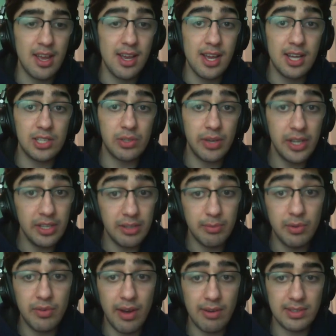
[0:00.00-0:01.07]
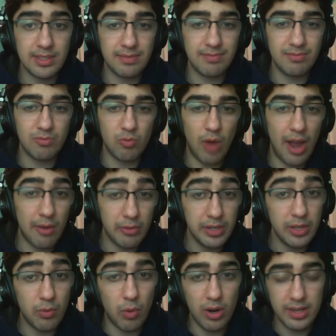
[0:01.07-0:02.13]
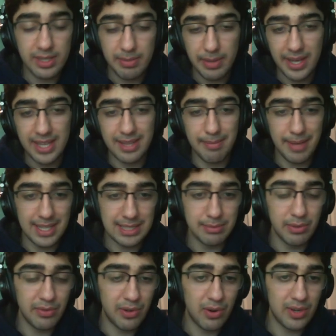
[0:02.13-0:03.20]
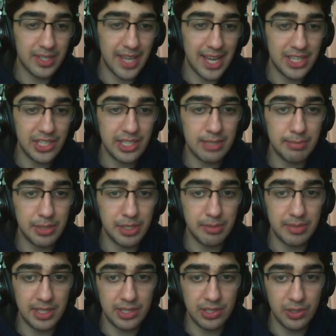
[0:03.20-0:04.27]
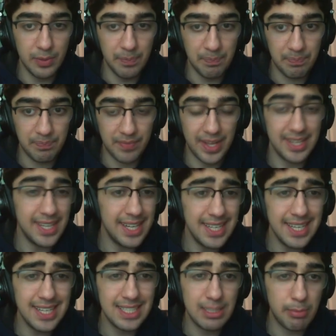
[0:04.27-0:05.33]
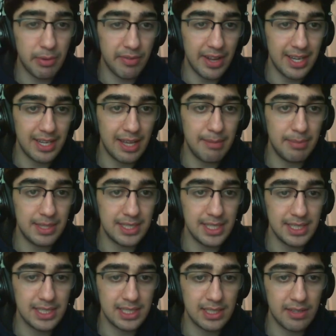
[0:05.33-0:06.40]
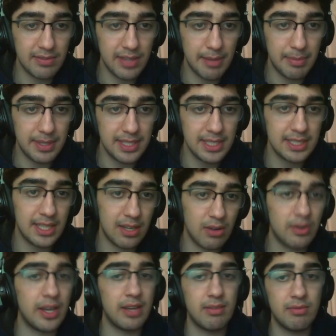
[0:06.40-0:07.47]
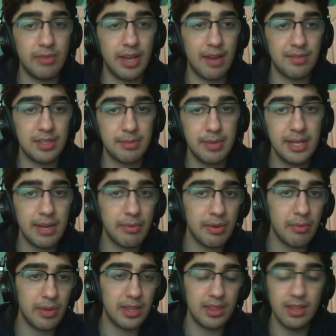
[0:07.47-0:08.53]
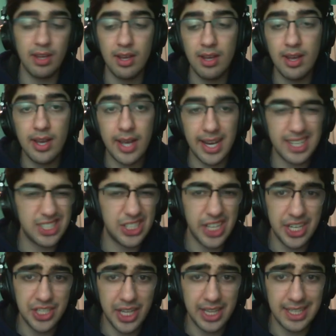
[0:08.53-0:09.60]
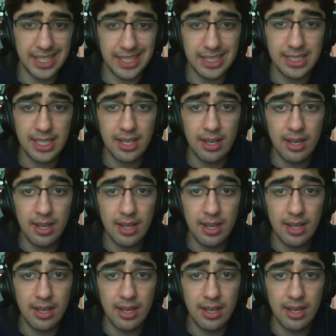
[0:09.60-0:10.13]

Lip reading: So here, the move I really wanted to play, and the best move according to Engine, is bishop d2. And the idea is to prevent knight b6, because if knight b6, then okay, we have this pin and we win an exchange at least.